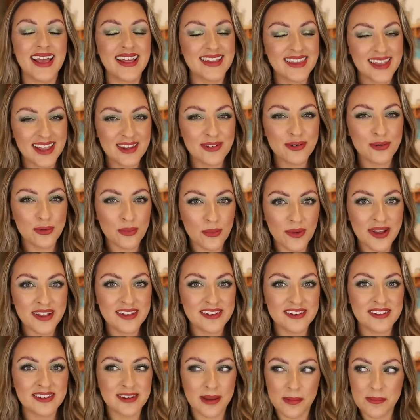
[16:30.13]
there's
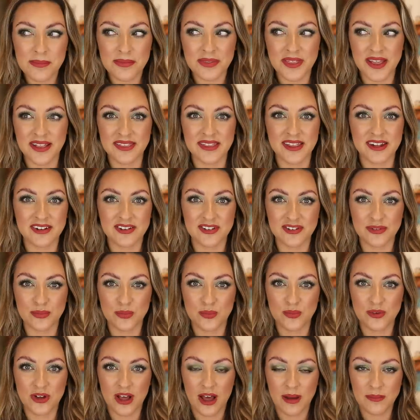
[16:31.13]
always something that
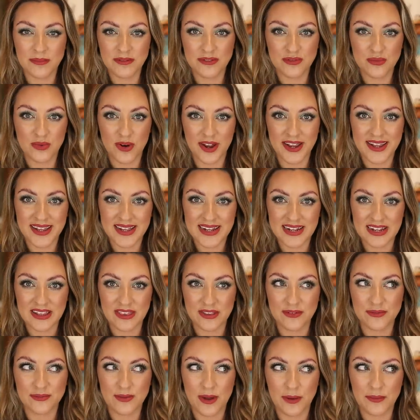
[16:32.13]
just comes right in at
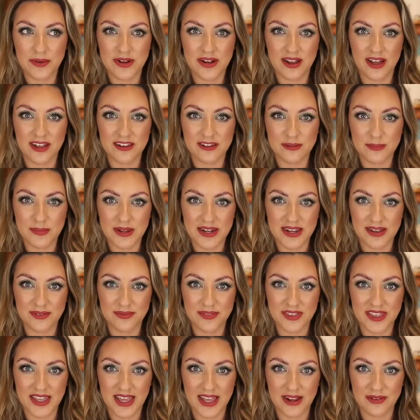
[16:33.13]
the very last minute of
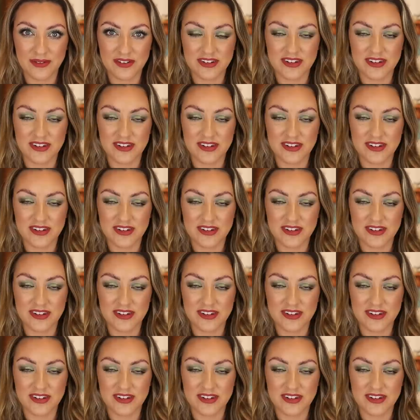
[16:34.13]
the year,